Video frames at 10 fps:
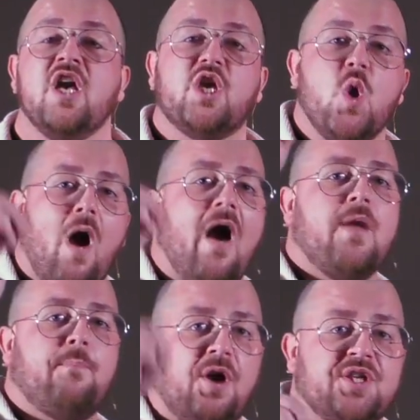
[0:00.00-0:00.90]
you are
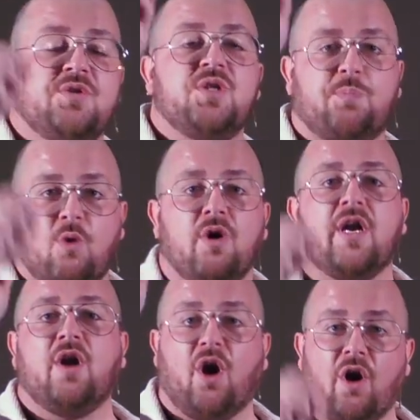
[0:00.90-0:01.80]
the person who's
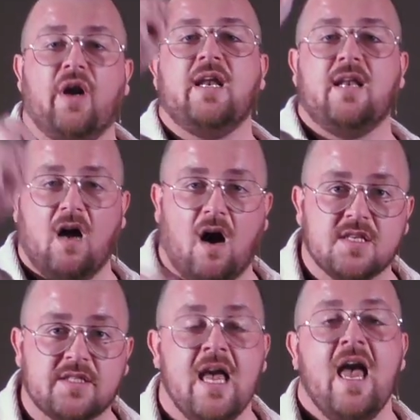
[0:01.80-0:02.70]
broken, hurt, and
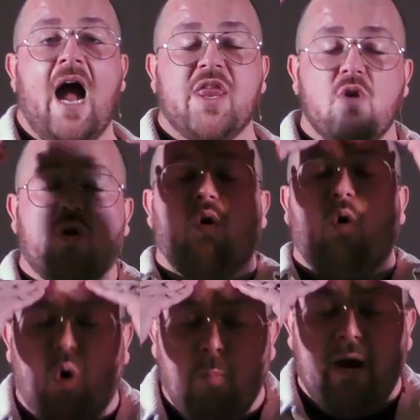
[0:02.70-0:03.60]
lost. And you go,
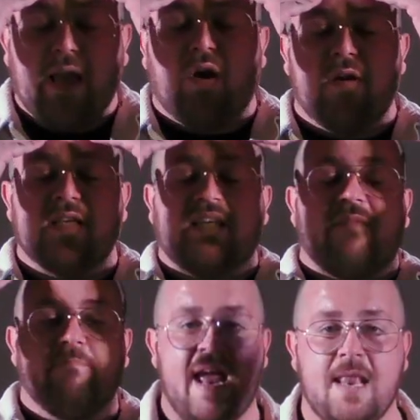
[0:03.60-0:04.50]
oh my goodness, I
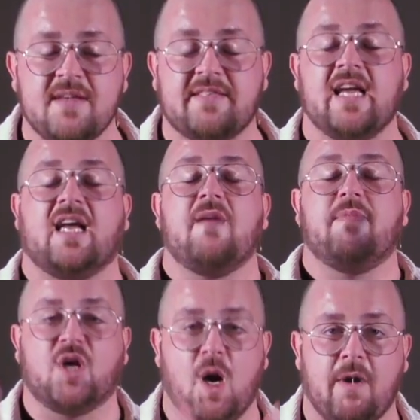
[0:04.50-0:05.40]
made a mistake. I've
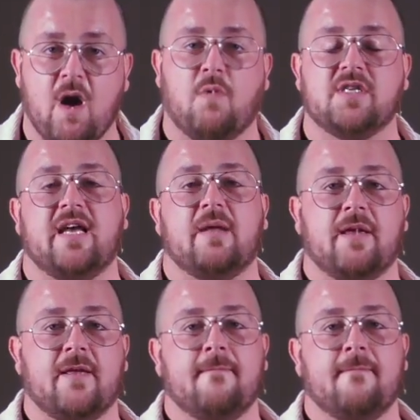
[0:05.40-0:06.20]
become my own worst enemy.